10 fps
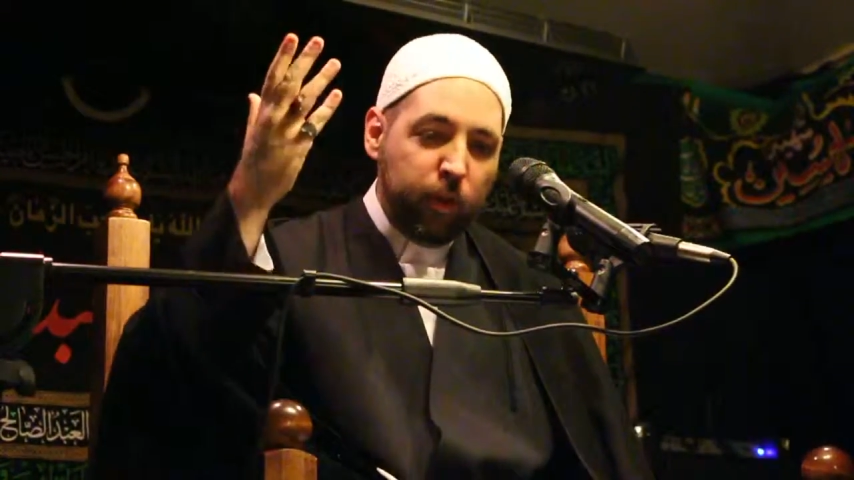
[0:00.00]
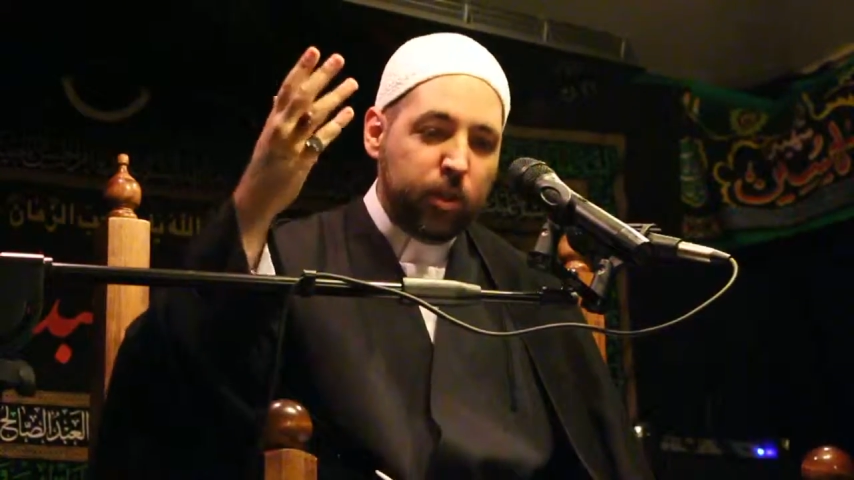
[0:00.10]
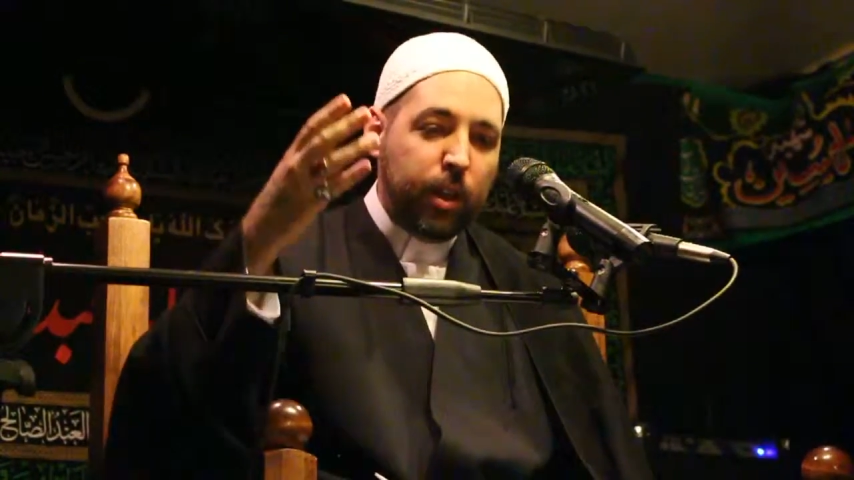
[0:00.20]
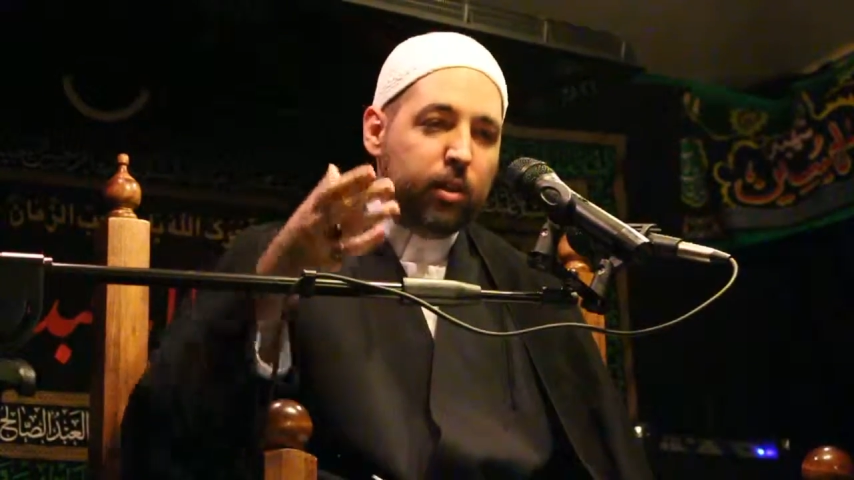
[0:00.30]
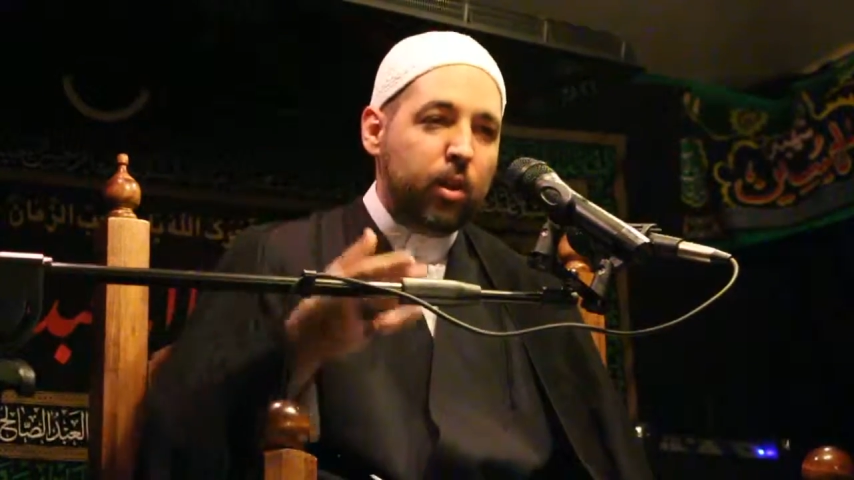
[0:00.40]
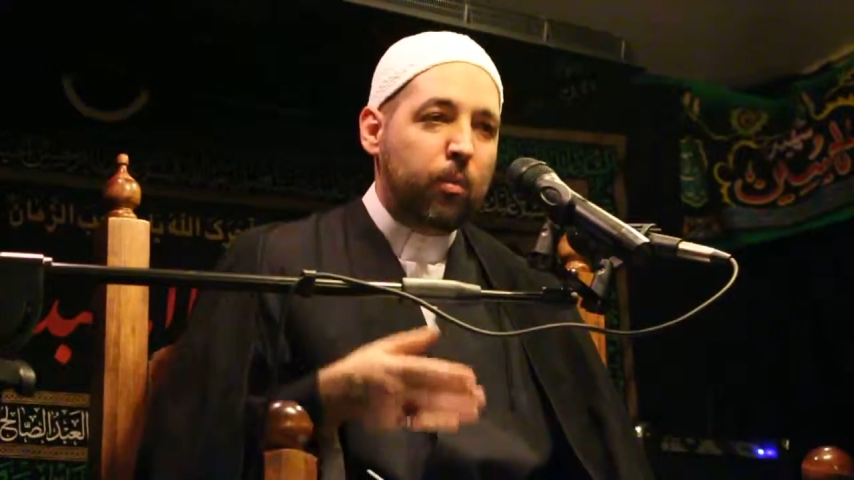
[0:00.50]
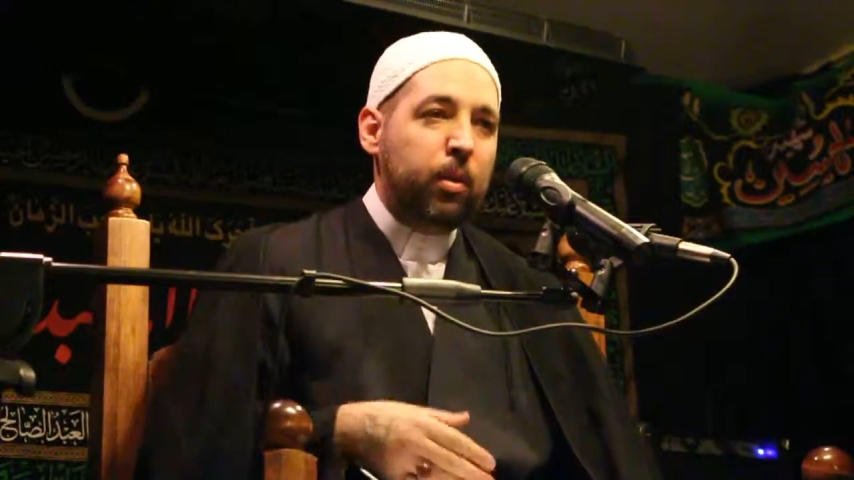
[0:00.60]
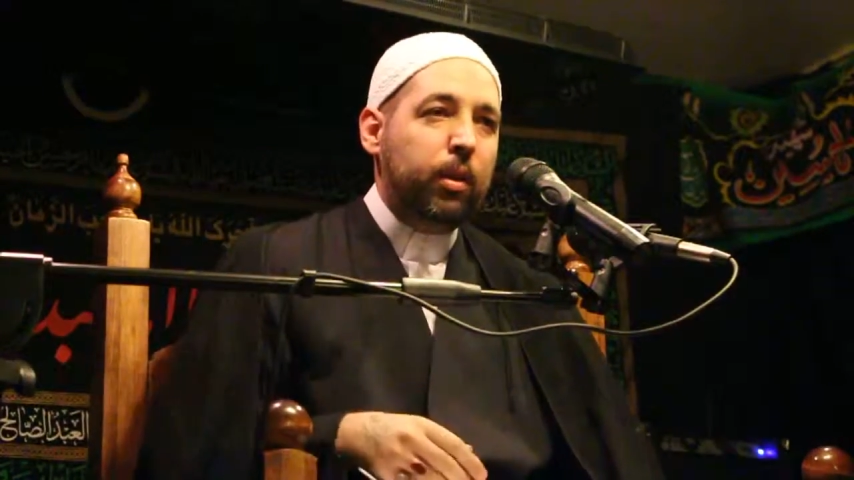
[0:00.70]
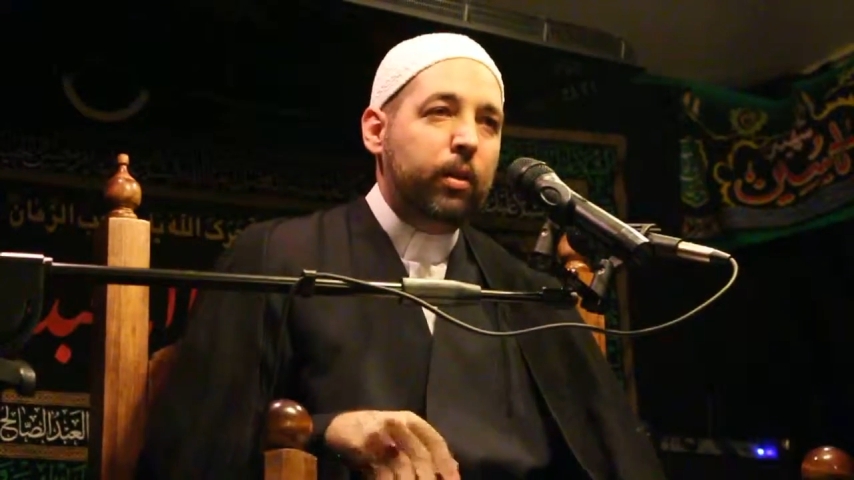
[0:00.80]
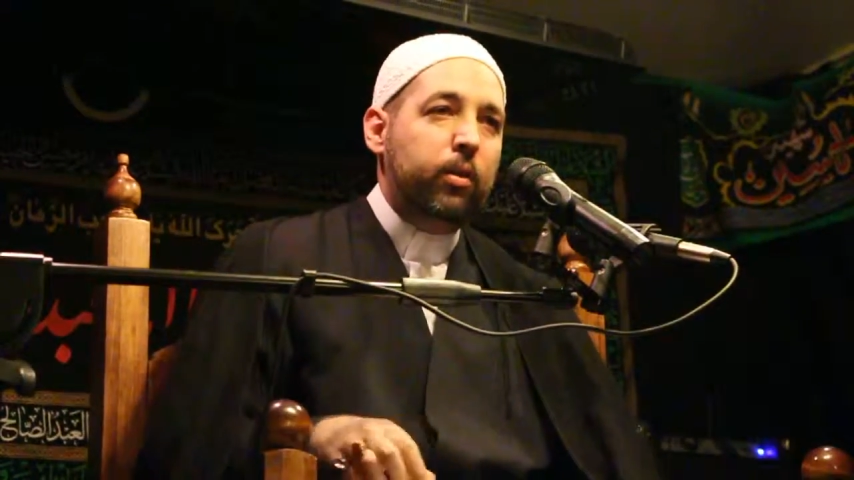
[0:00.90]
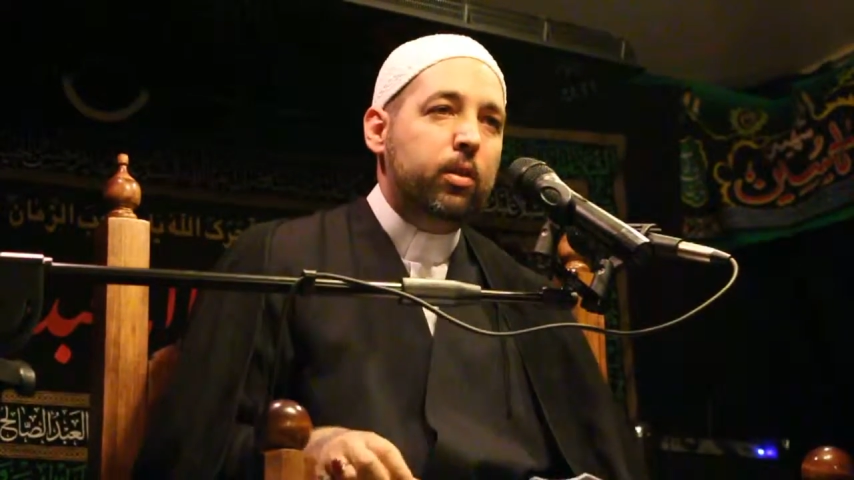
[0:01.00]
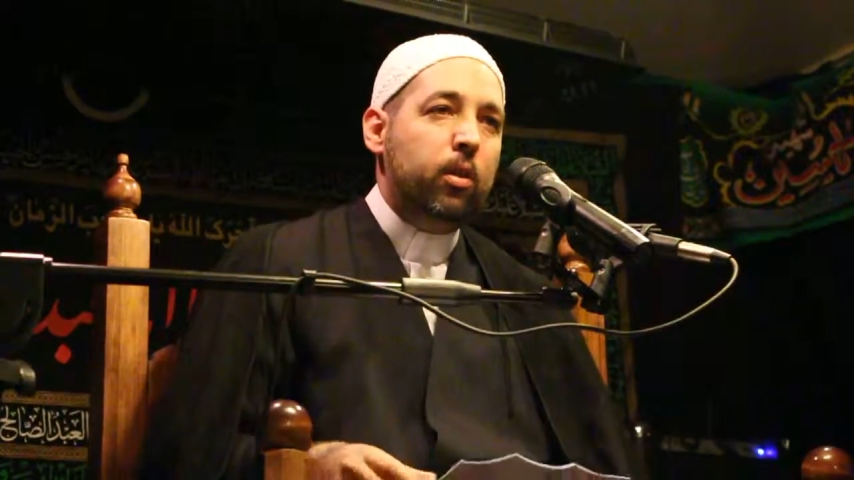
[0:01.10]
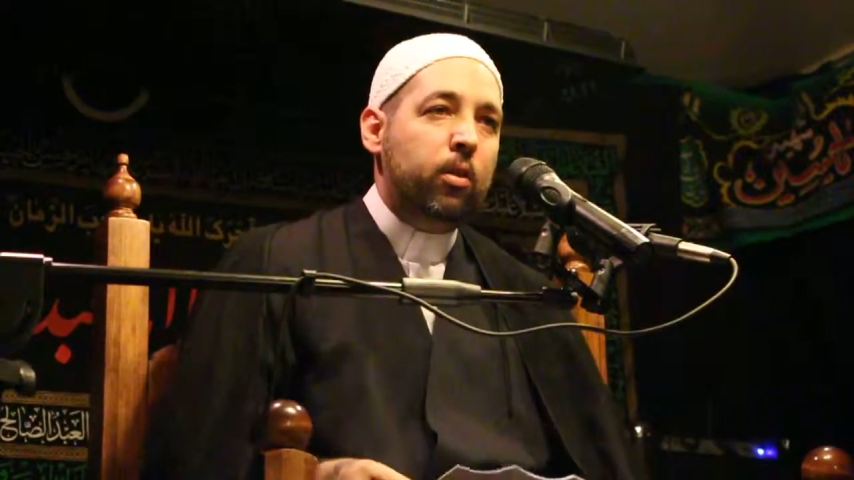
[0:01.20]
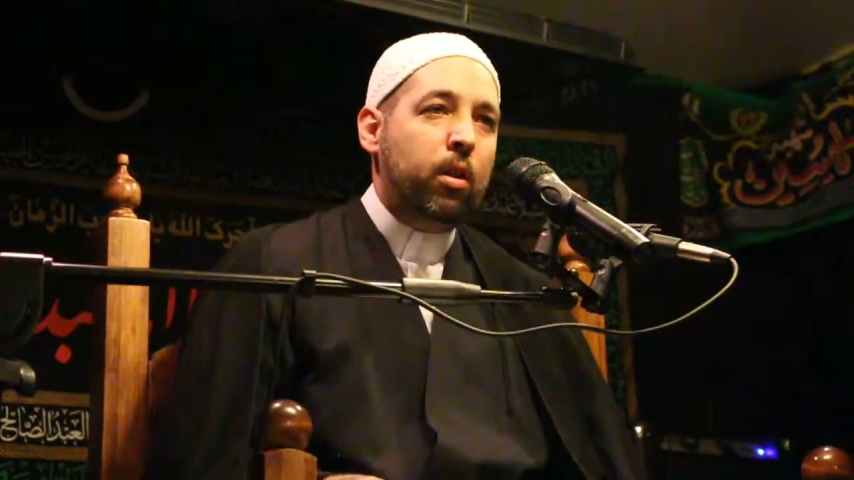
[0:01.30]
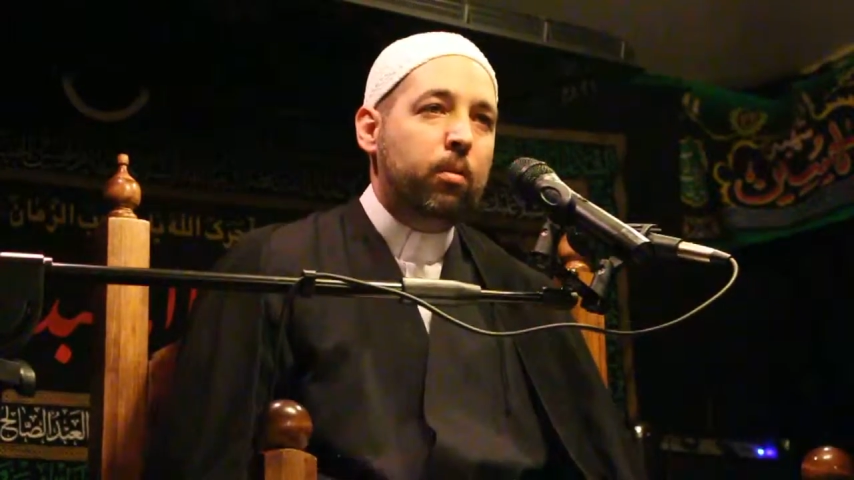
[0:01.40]
to say something if it's
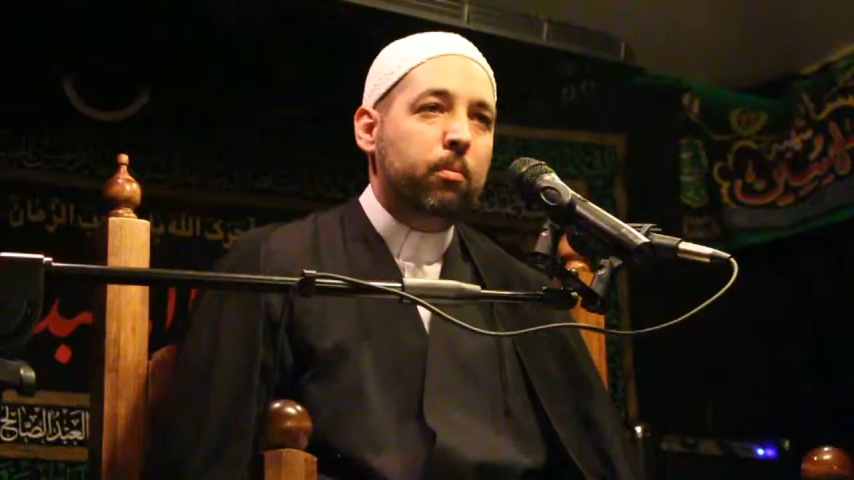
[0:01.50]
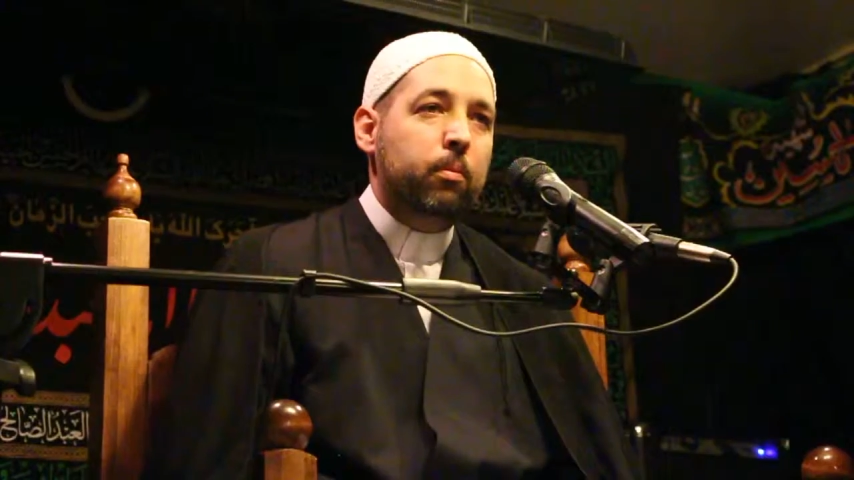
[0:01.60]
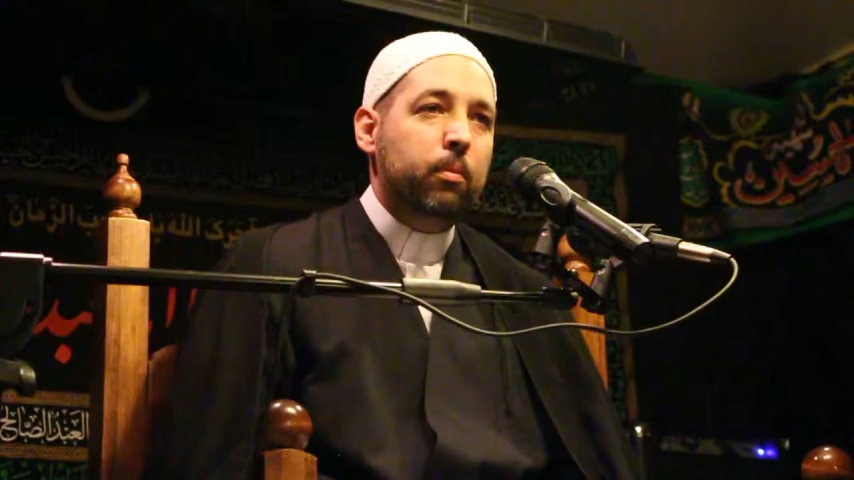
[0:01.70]
haram.